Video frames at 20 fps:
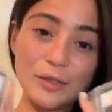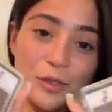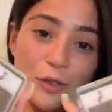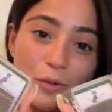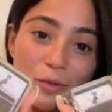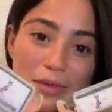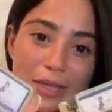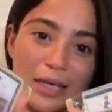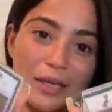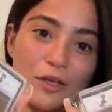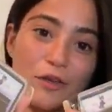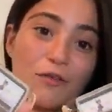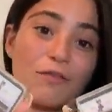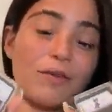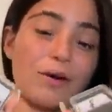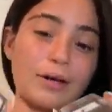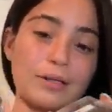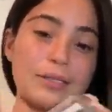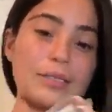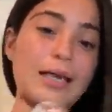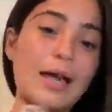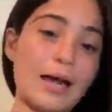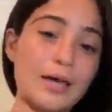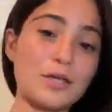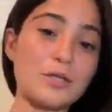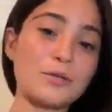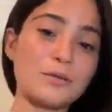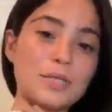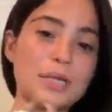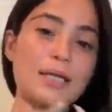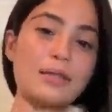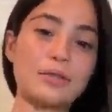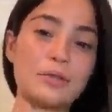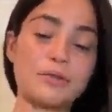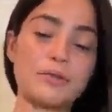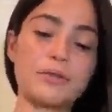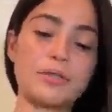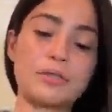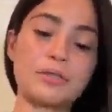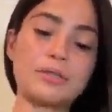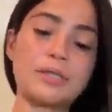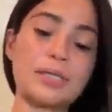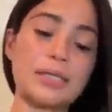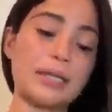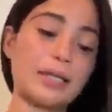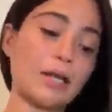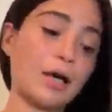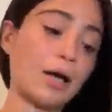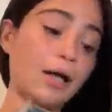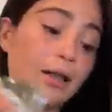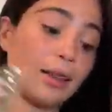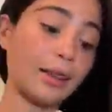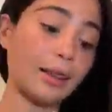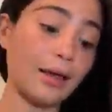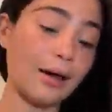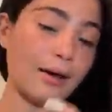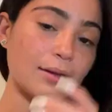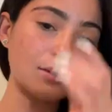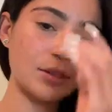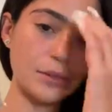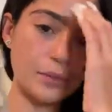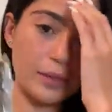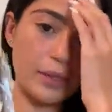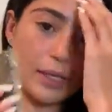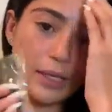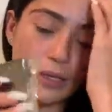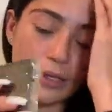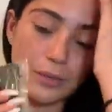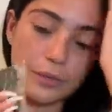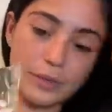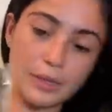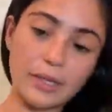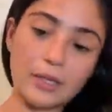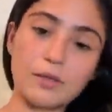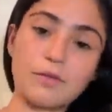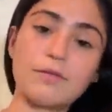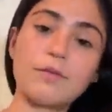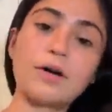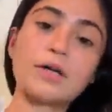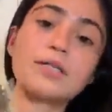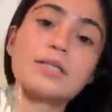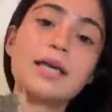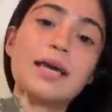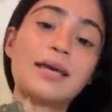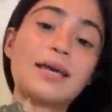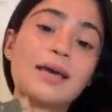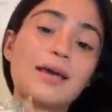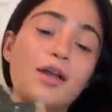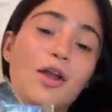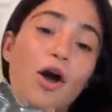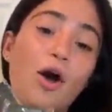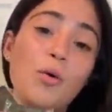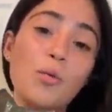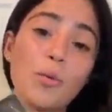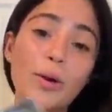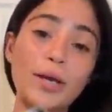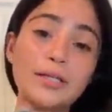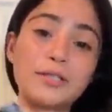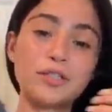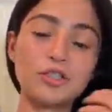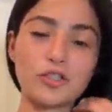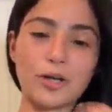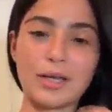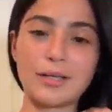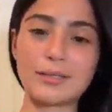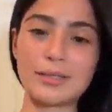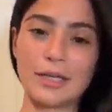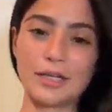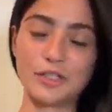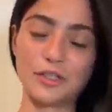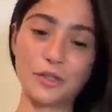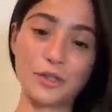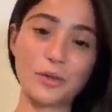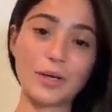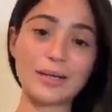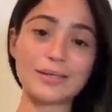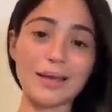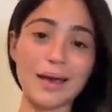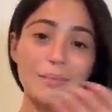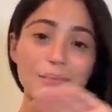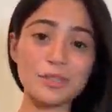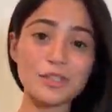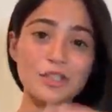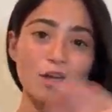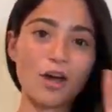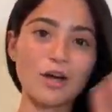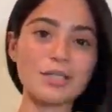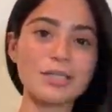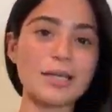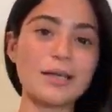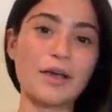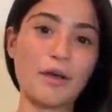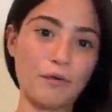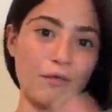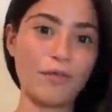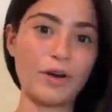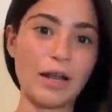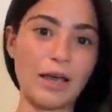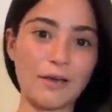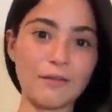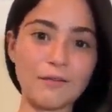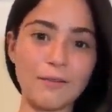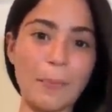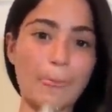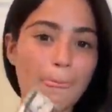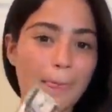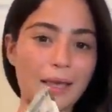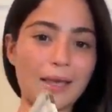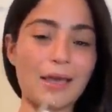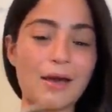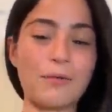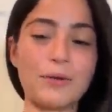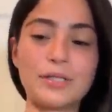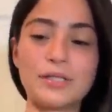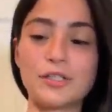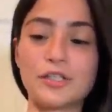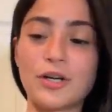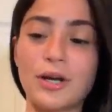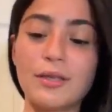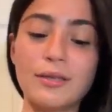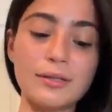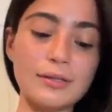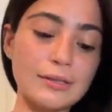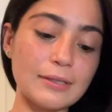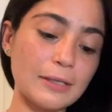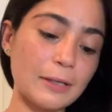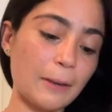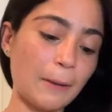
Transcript: So thank you, Foxy. I use 8 to 13 a lot. So thank you, thank you, Foxy. I cannot wait to try these lashes, you guys. I'm stocked like for life. Can't wait to try this.